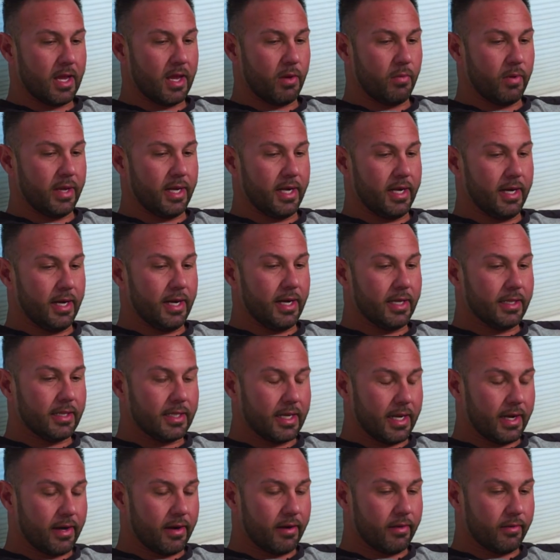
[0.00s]
And we got
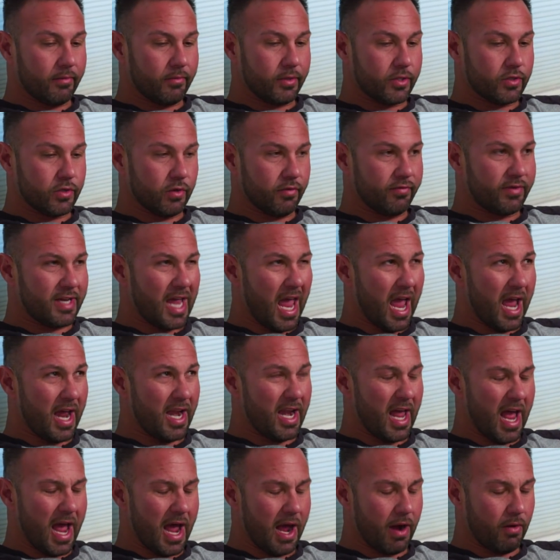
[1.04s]
there. We drove
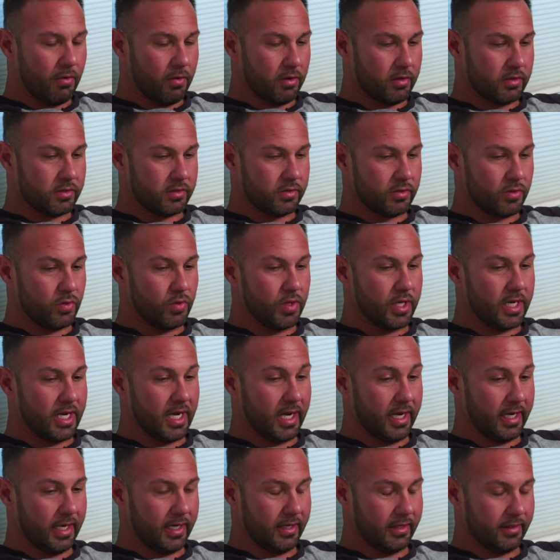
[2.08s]
ten hours through the
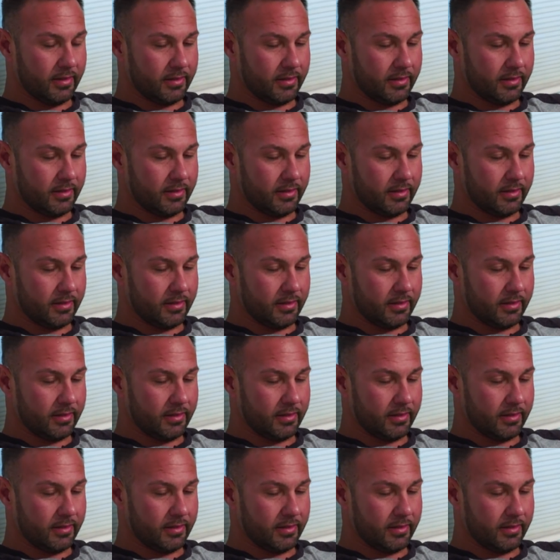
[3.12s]
night.